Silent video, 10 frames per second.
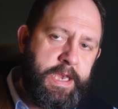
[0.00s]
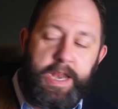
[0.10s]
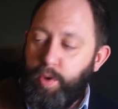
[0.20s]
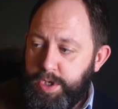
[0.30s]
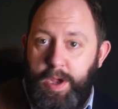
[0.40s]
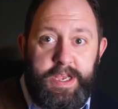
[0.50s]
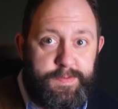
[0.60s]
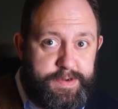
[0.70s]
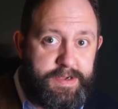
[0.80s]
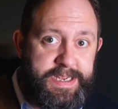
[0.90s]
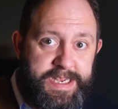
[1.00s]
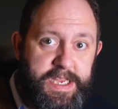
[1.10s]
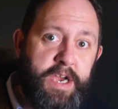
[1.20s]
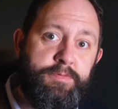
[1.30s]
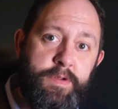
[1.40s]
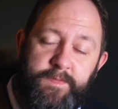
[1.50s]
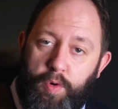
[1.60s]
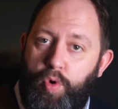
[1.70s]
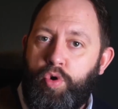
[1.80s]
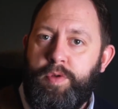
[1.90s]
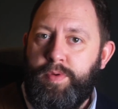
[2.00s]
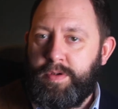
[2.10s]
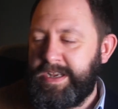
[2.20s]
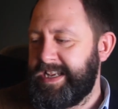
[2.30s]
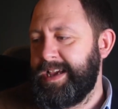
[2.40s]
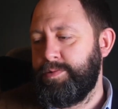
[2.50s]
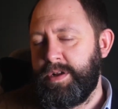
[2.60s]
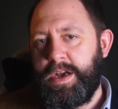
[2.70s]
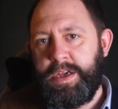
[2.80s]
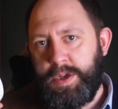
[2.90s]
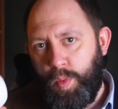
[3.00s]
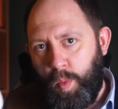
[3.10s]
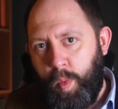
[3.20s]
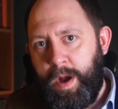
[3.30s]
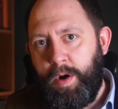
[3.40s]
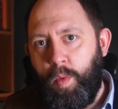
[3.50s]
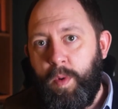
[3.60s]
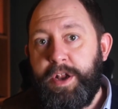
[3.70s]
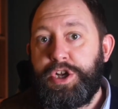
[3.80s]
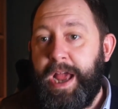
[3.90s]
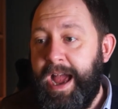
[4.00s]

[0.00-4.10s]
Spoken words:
And it also has a built-in siren for audible deterrent as well, which